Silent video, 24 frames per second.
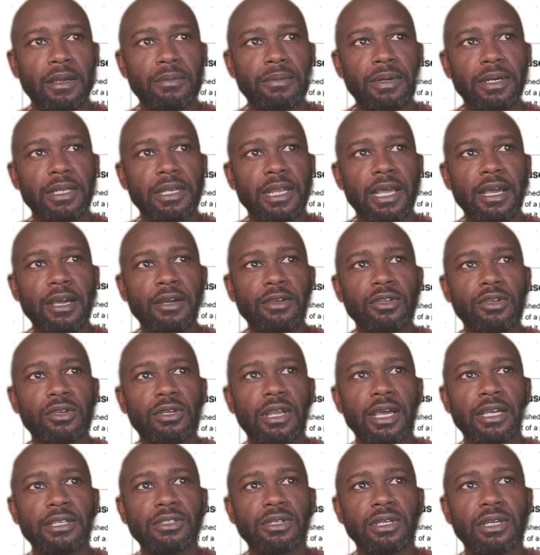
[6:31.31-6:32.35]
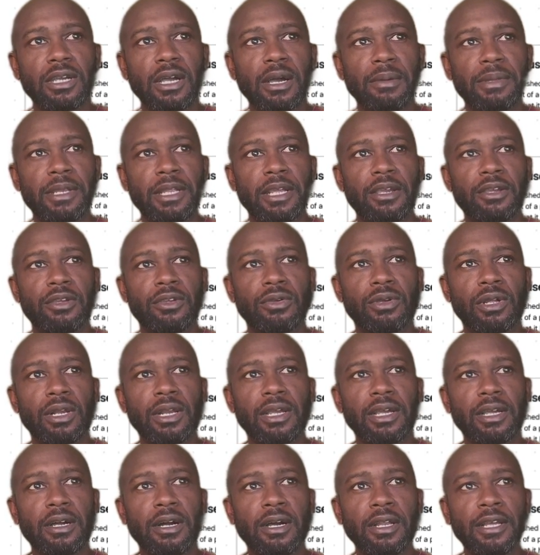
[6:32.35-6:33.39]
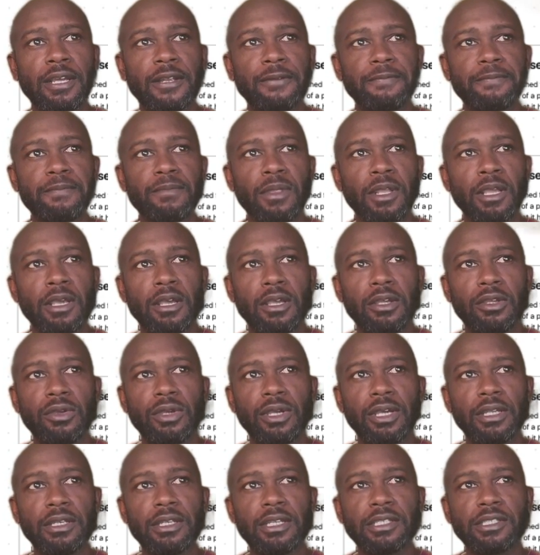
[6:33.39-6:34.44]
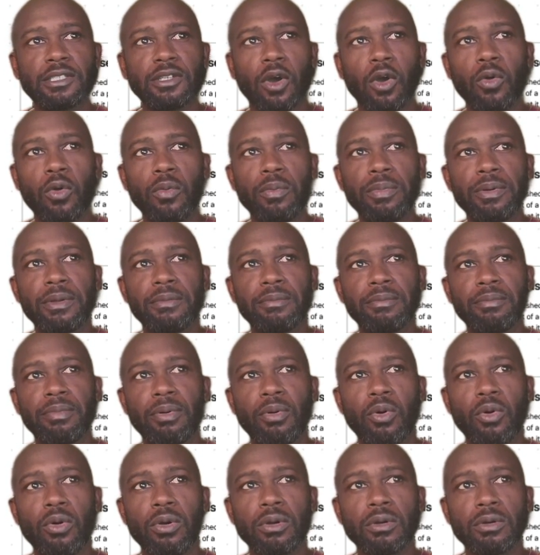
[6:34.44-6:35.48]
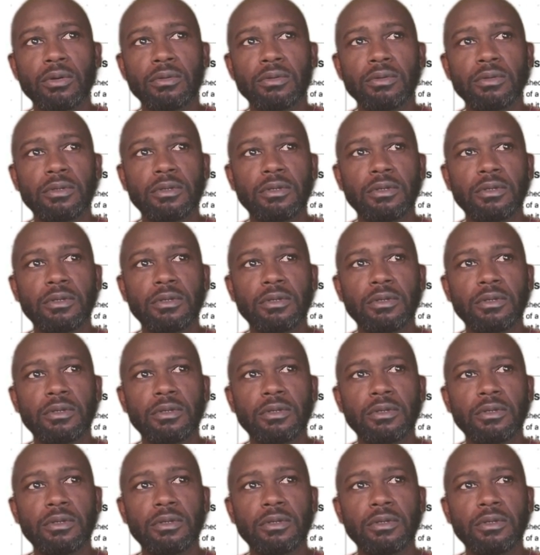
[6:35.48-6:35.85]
But now you can actually come in here, you click on it, you hit this open portal,